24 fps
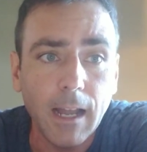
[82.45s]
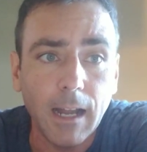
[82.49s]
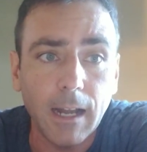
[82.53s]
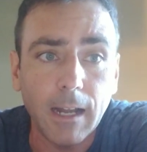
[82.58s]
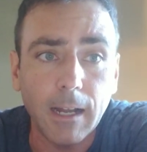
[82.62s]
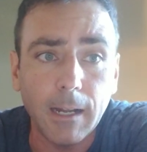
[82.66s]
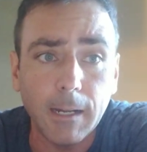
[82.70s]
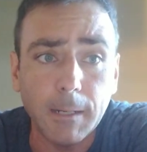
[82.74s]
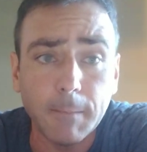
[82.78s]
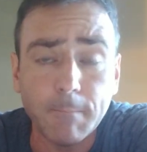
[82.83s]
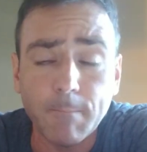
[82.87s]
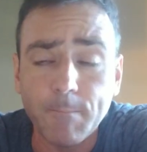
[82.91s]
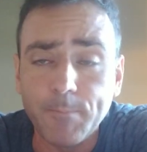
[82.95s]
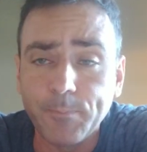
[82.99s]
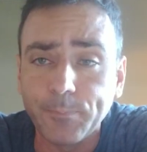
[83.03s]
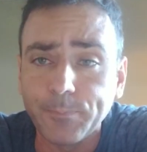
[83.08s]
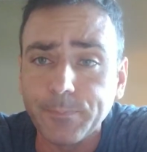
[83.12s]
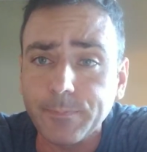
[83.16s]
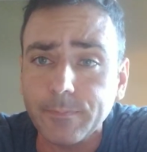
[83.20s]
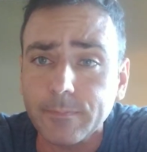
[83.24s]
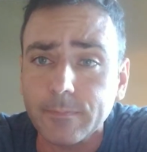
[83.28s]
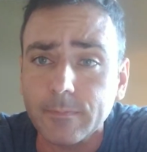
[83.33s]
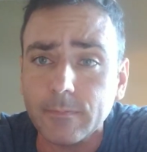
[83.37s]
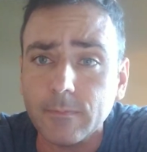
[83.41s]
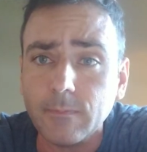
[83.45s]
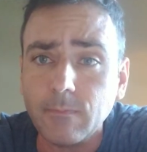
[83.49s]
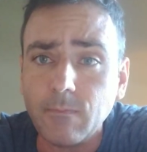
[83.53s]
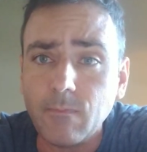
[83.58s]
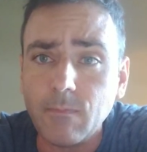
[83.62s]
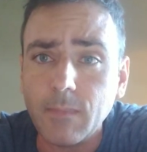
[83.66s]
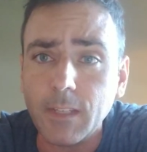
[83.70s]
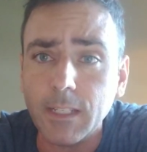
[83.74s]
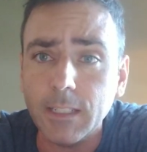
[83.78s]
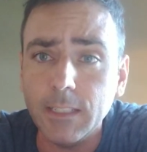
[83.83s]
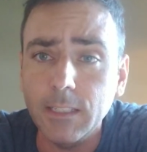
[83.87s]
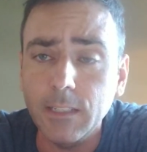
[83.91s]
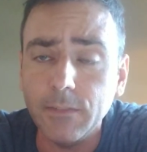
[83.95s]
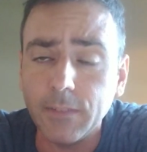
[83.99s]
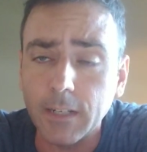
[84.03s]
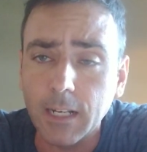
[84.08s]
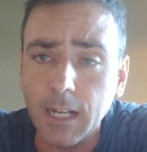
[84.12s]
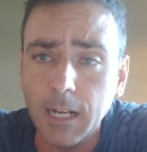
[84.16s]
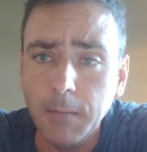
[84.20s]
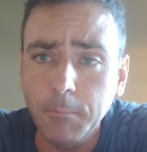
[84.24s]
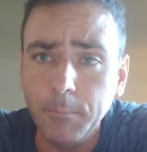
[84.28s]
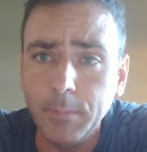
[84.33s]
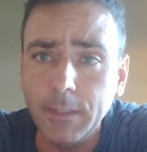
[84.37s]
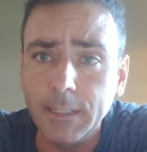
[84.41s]
Um, if a
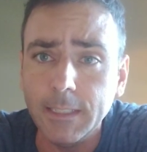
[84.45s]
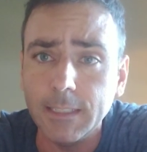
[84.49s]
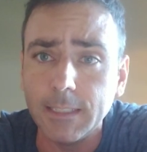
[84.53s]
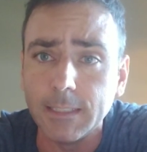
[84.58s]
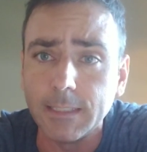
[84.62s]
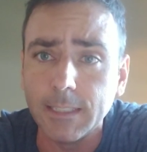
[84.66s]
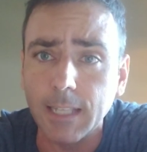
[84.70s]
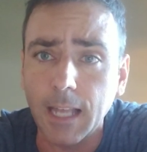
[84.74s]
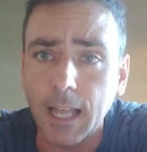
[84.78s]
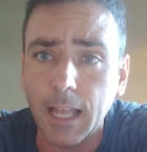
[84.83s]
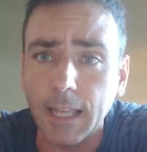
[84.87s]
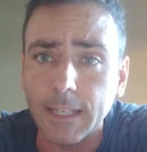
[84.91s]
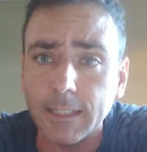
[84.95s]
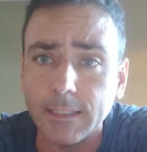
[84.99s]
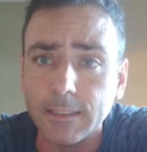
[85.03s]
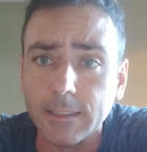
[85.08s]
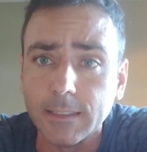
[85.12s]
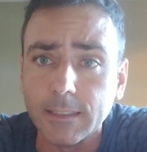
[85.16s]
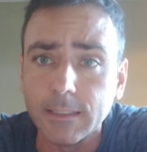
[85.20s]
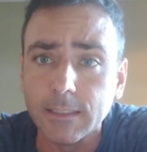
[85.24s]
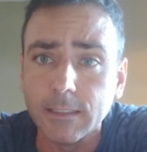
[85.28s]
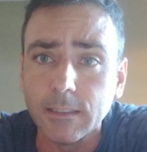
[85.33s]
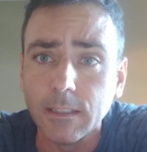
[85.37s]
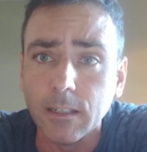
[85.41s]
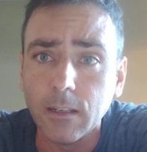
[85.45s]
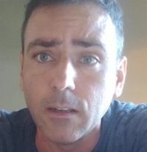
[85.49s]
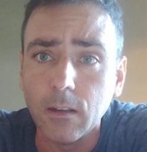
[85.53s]
company decides